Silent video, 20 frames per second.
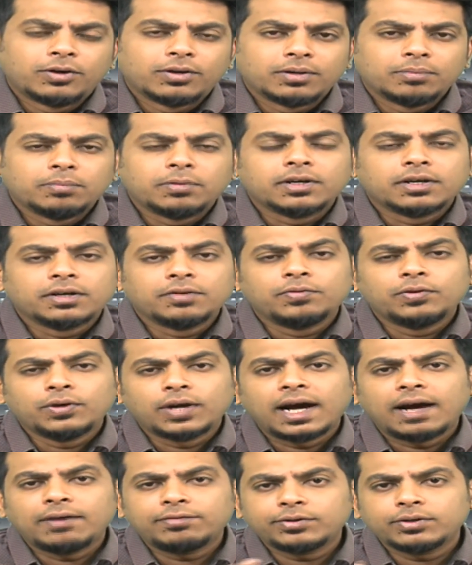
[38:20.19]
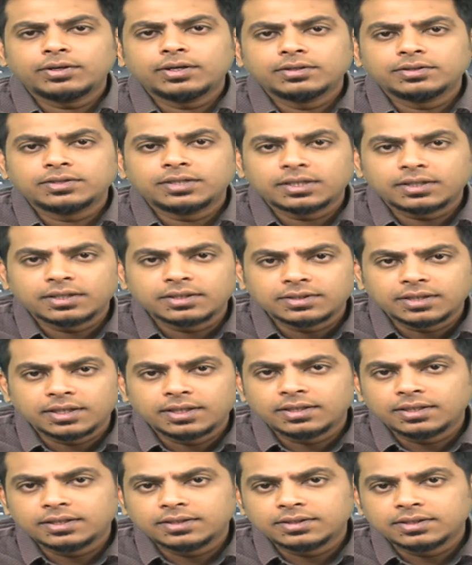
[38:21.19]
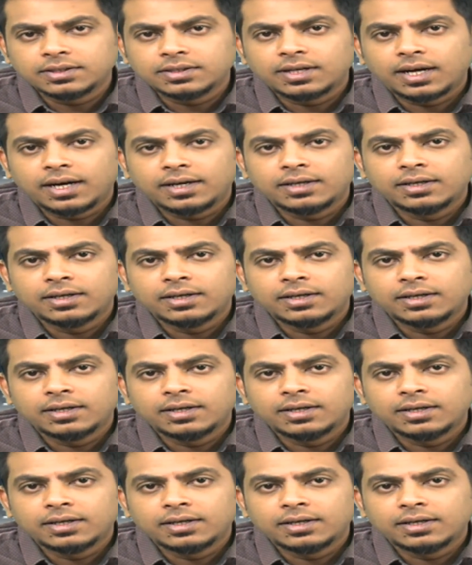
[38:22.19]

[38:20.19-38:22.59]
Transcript: but if you have to construct a sentence in that